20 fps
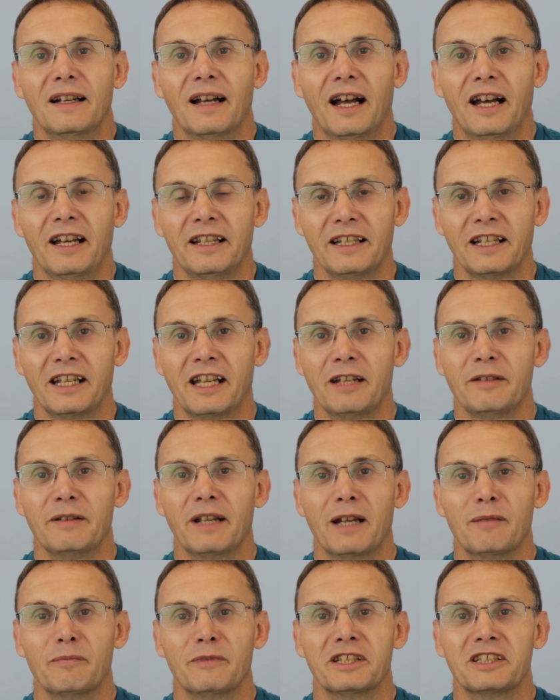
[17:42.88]
And they came
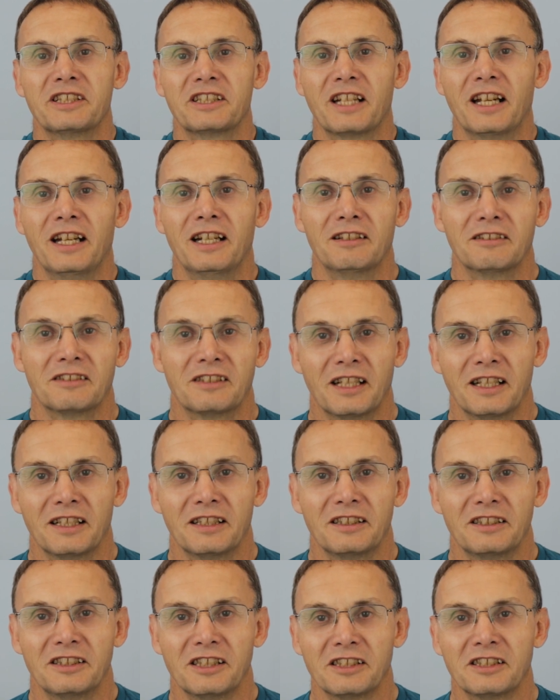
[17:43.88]
down with the scales and
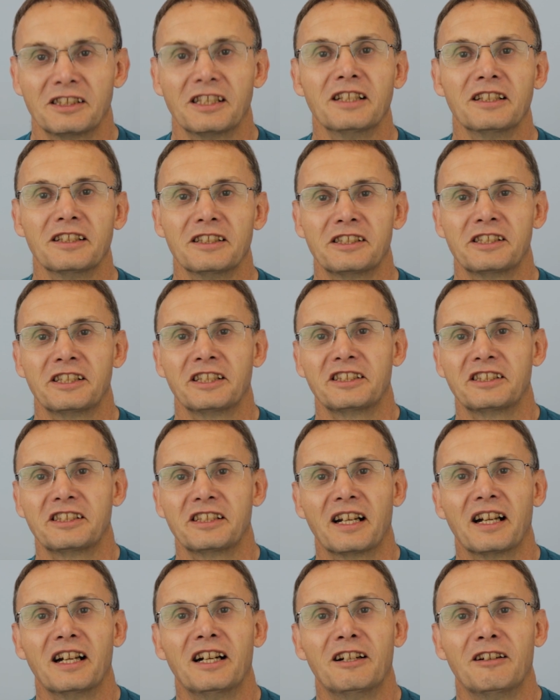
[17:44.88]
had just under
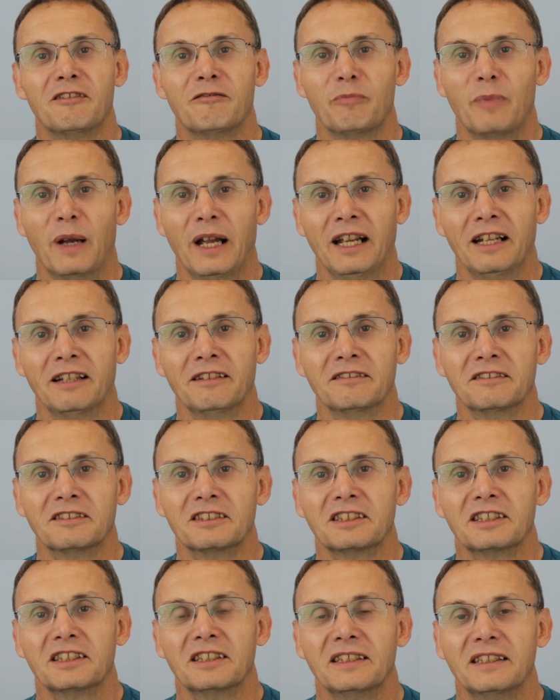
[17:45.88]
6.5
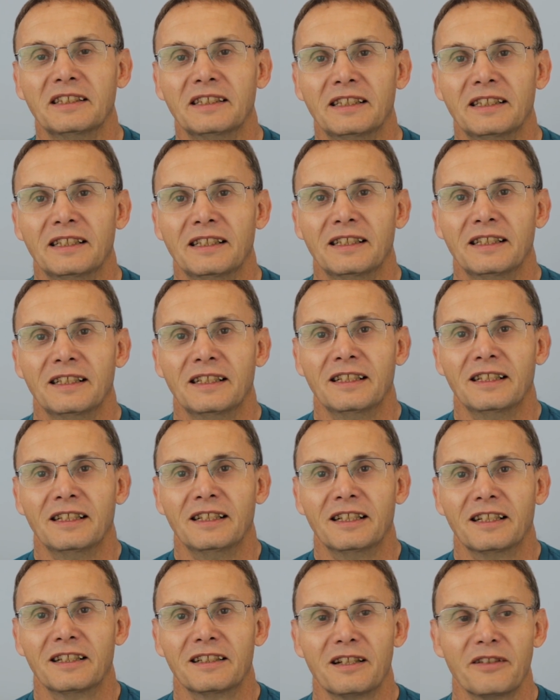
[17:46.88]
pounds.
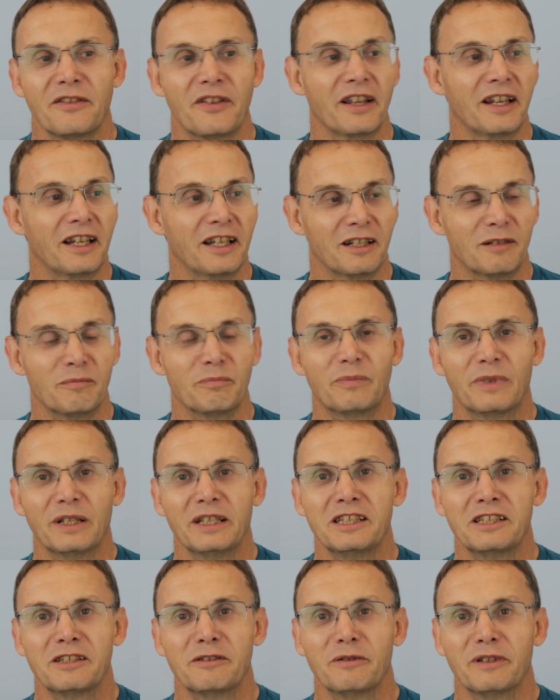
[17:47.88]
And I'm thinking, I'm
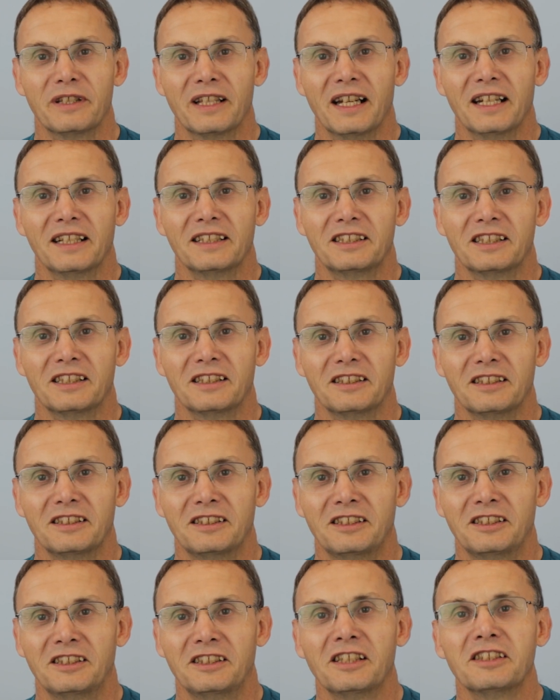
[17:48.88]
pleased with that.
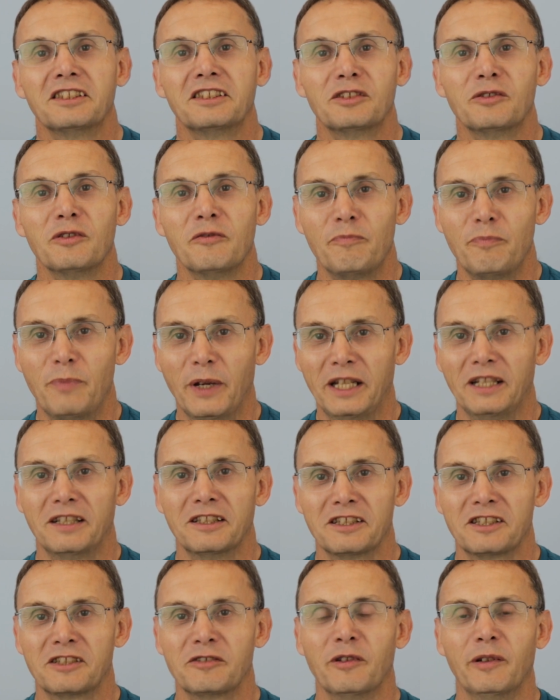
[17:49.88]
Just to have beaten
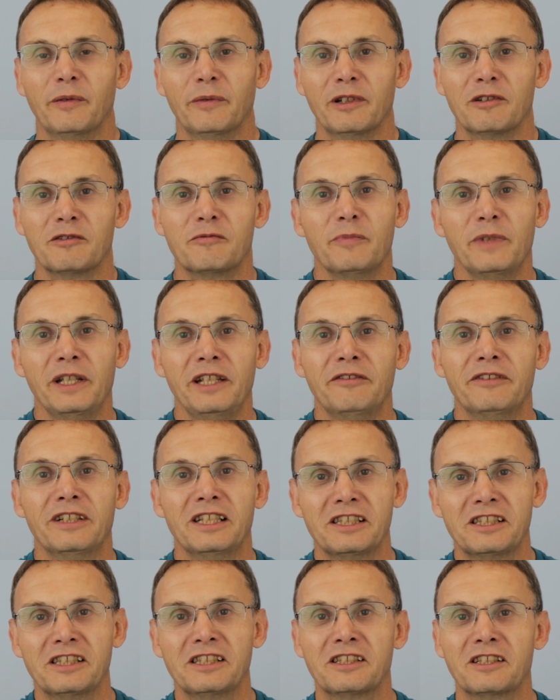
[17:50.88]
the swim. It was me
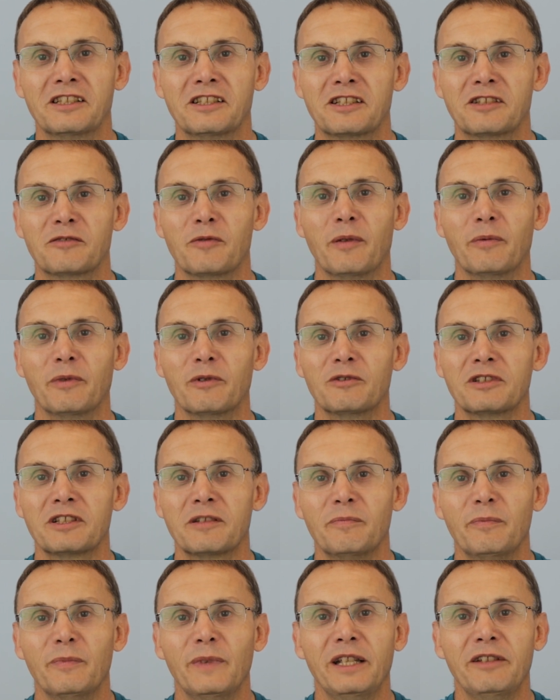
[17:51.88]
versus the swim. It
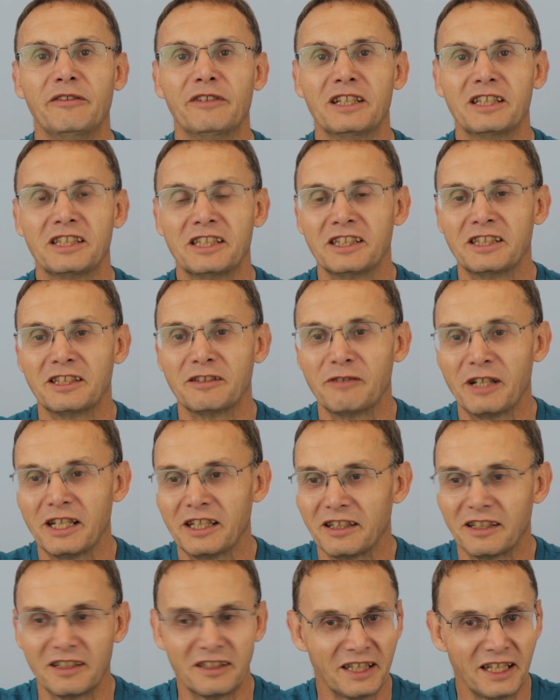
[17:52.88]
wasn't me versus the
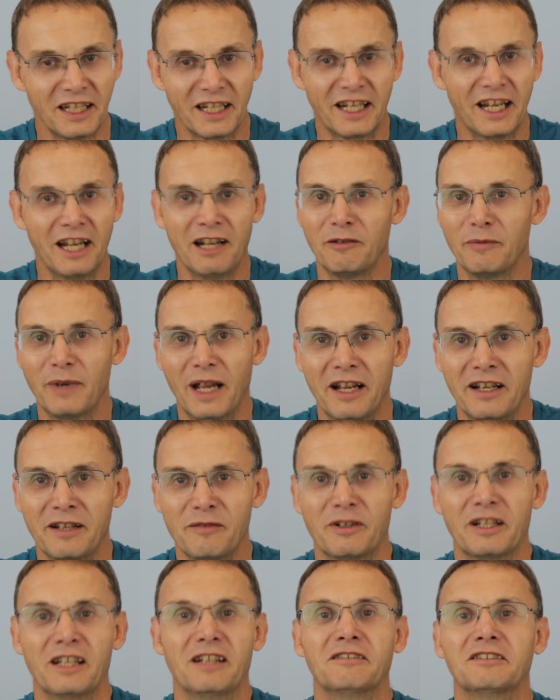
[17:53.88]
rest. I didn't care about
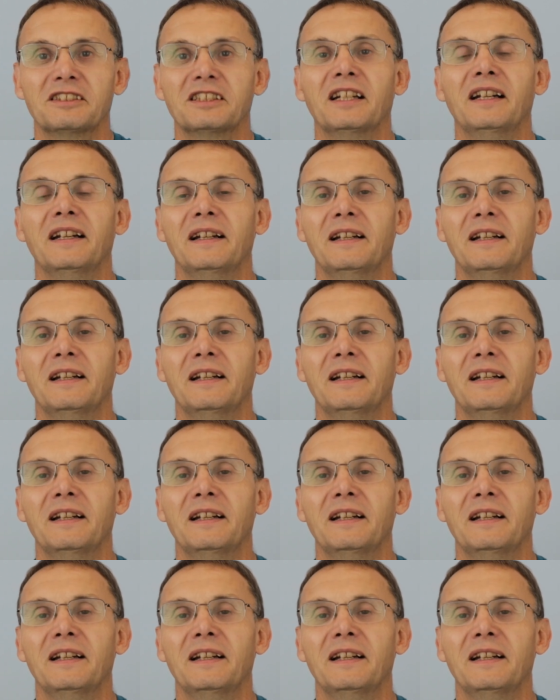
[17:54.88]
anyone else.